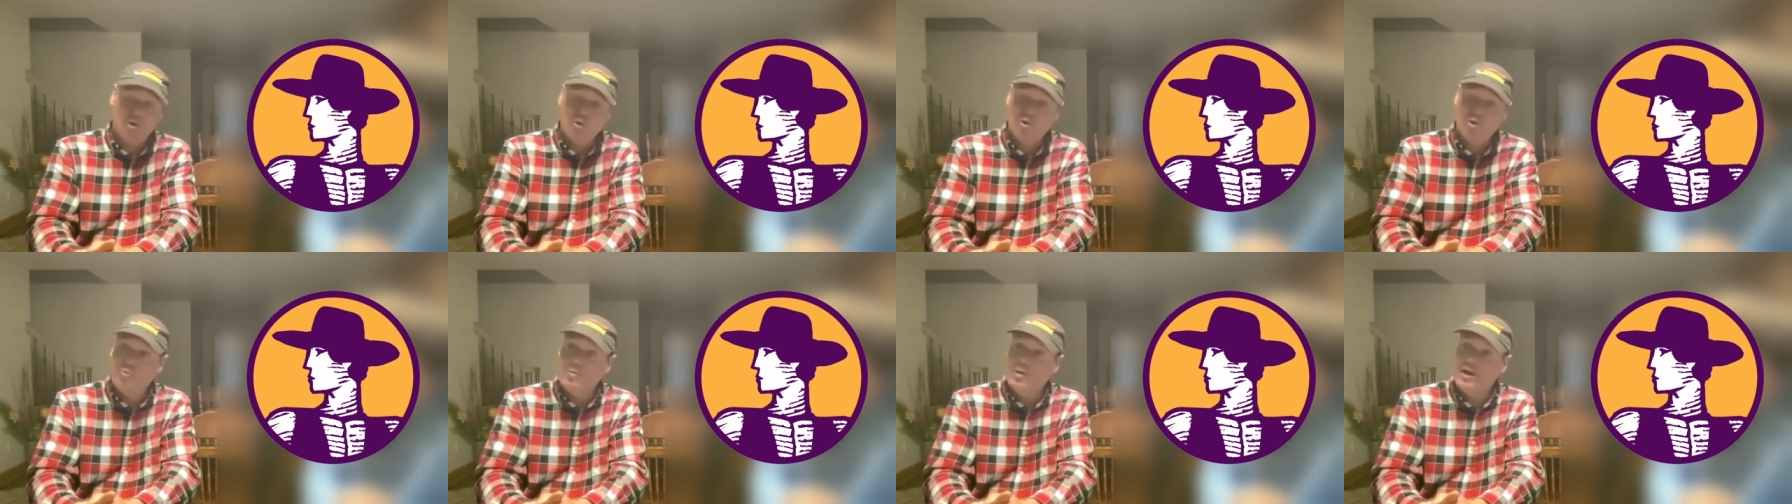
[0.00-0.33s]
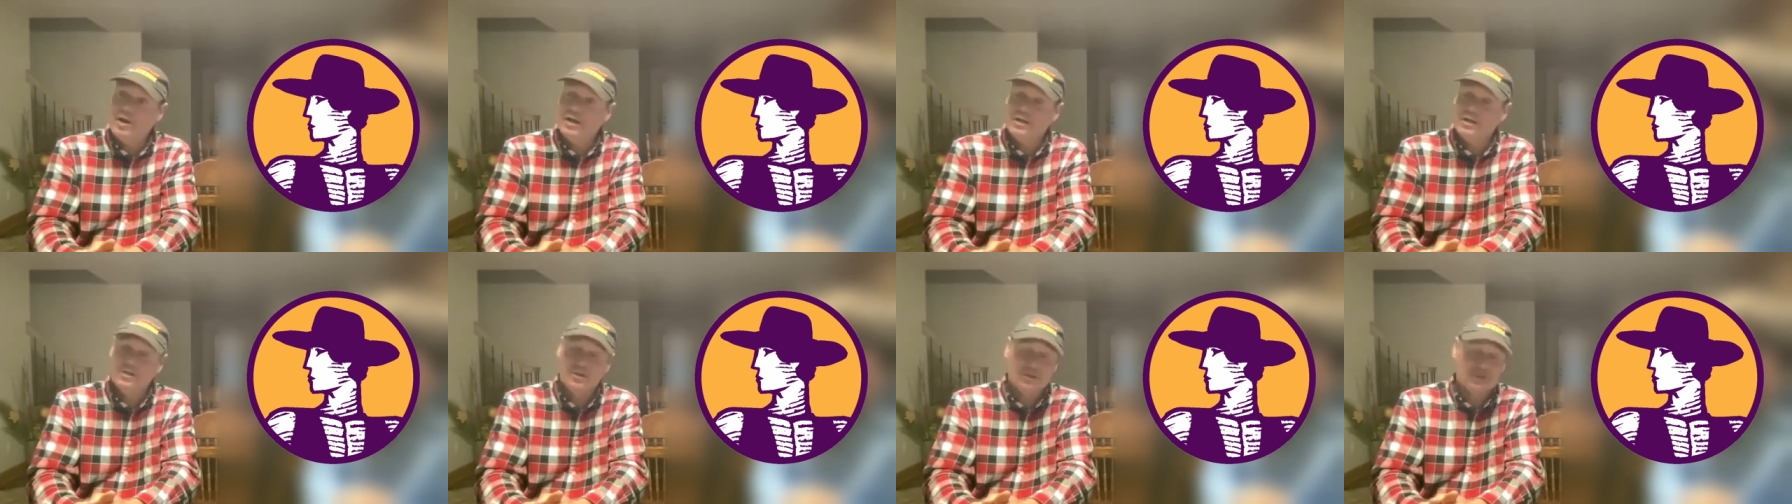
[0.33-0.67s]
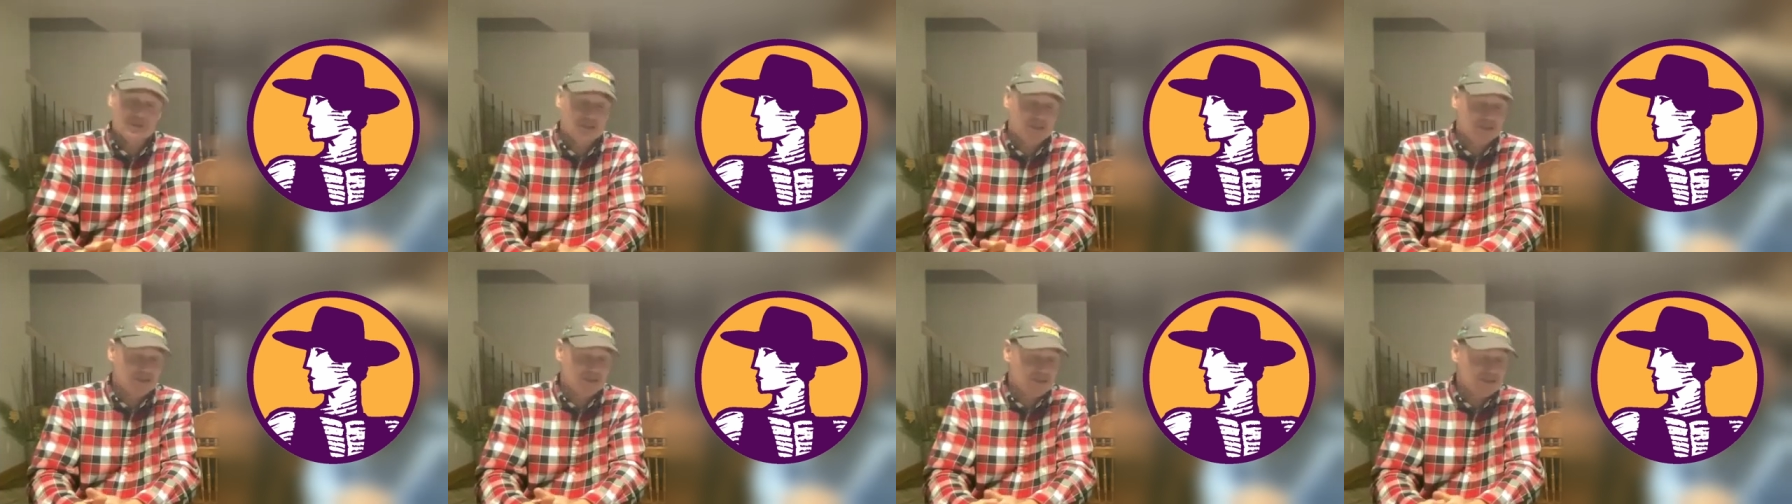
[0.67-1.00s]
Oh my
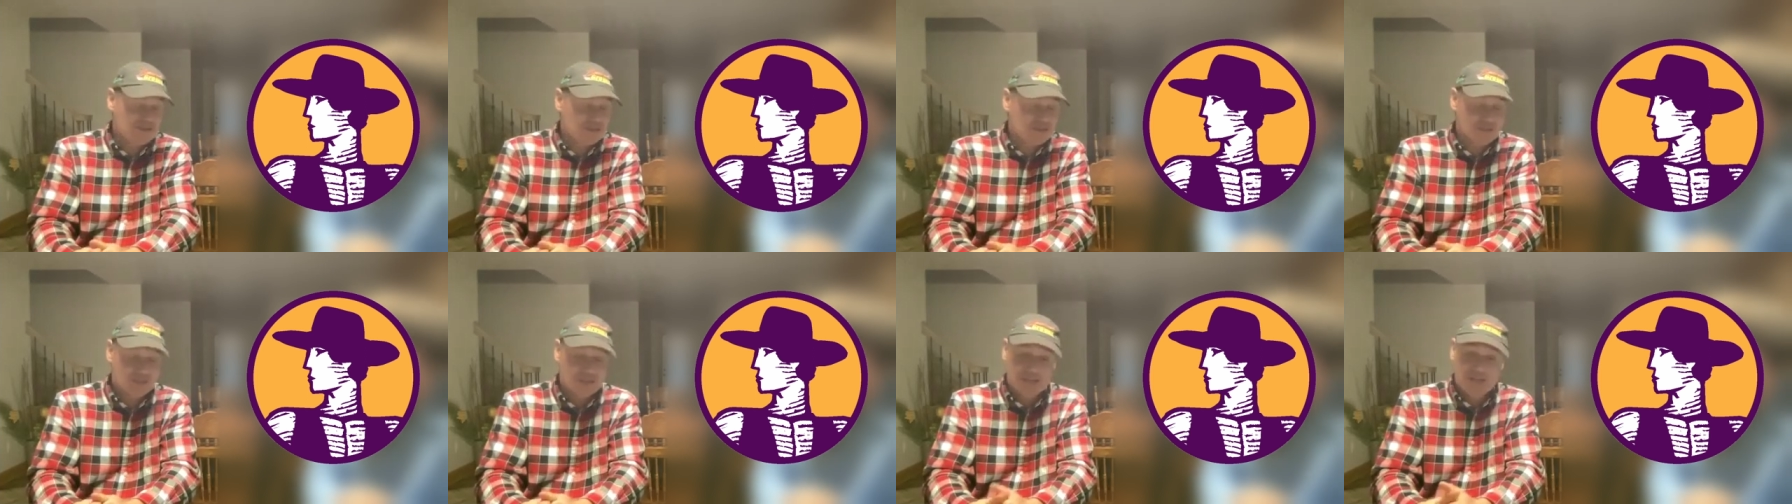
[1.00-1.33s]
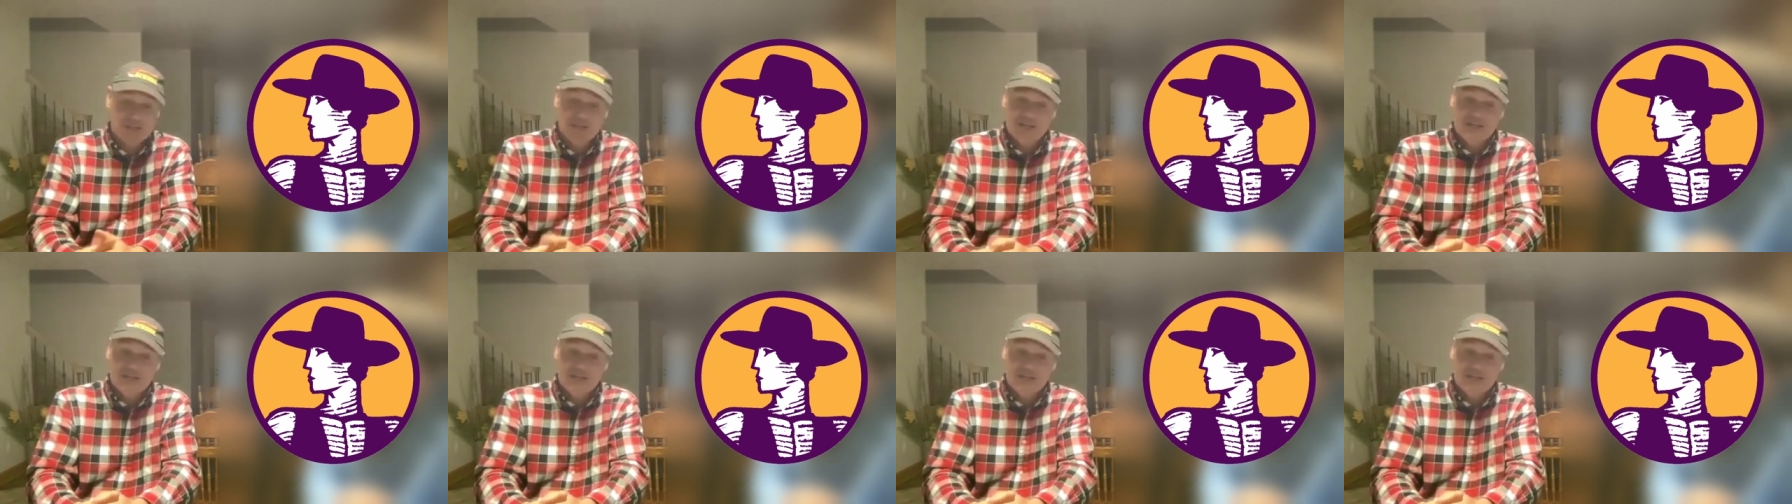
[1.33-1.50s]
goodness.